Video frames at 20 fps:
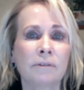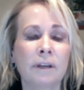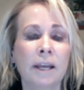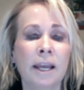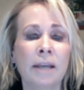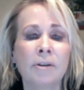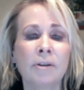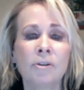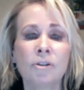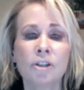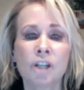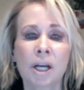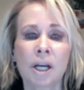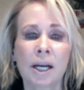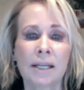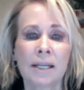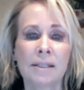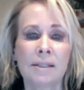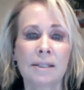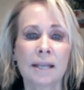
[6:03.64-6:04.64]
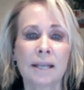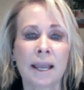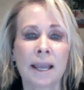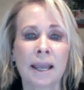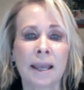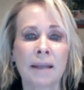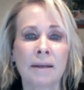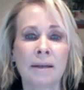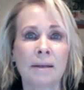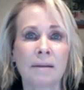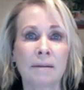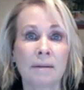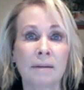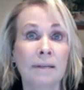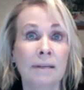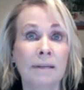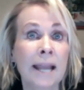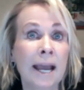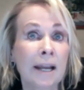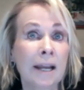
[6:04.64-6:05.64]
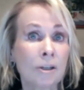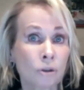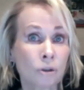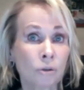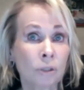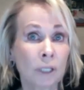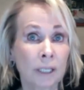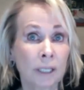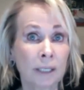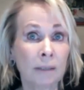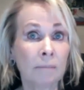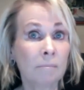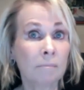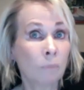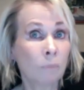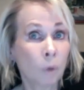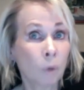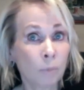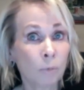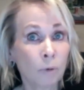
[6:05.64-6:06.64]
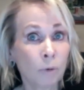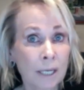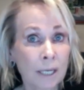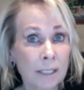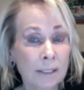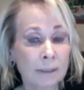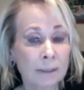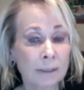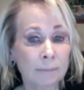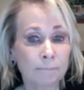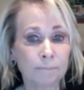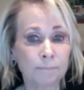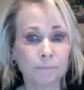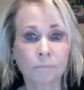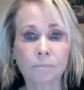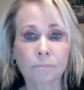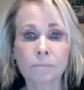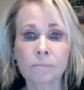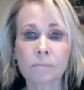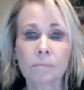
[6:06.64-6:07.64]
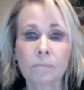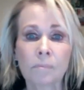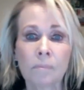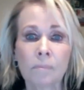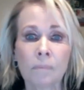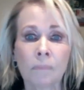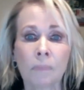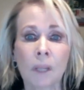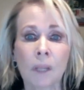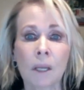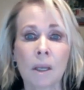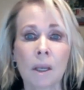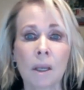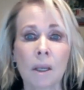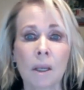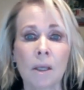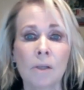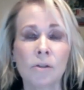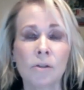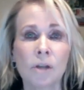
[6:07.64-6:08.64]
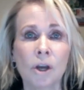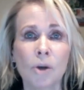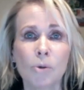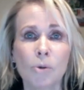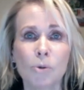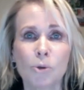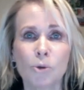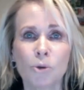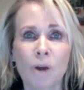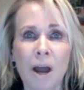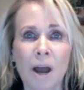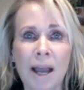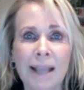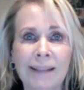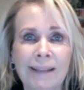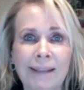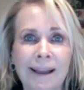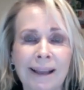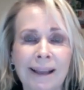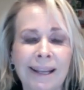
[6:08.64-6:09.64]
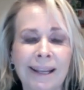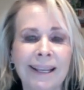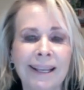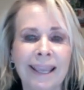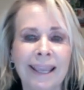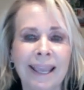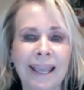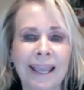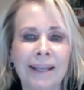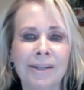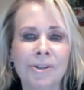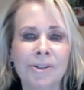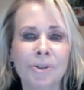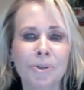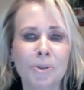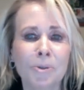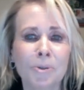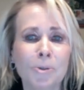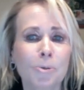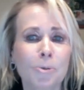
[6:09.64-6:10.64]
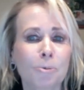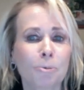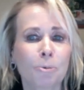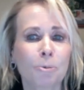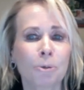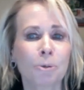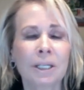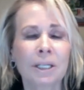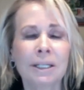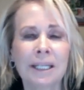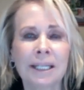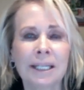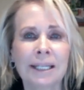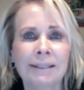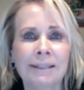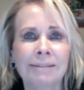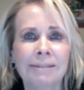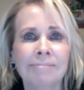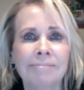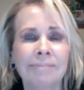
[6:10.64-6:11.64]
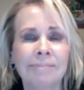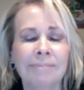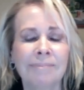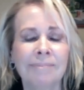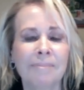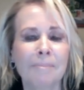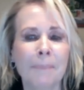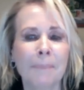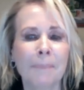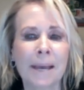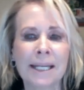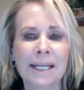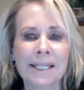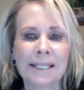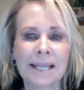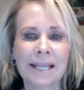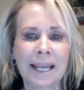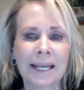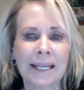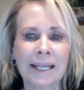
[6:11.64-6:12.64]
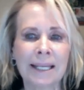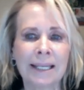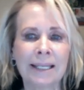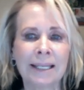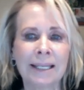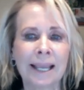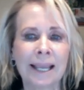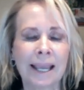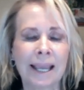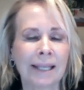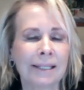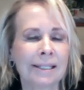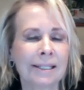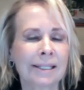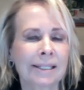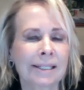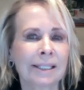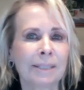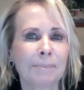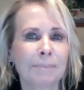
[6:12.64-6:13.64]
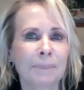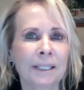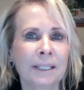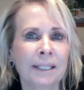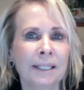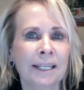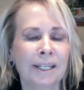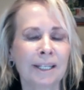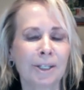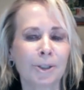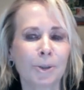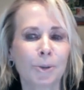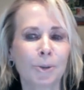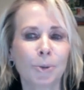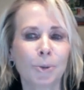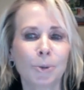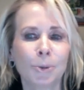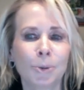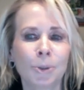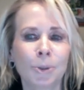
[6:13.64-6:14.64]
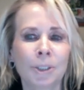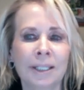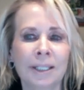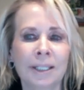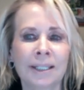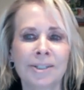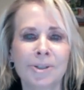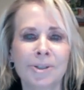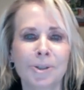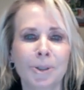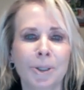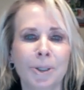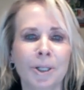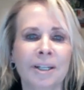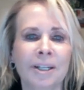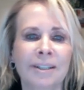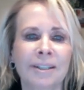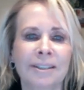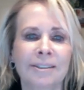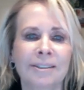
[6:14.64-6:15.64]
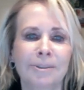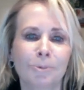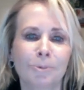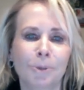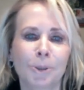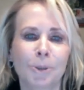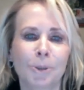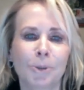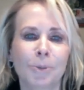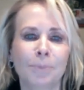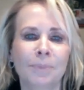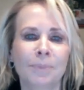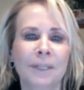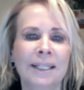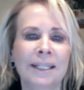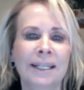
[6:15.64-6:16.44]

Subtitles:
energized, and naturally more present. So try lighting candles, reading, meditating, and sleeping in a cool and dark room.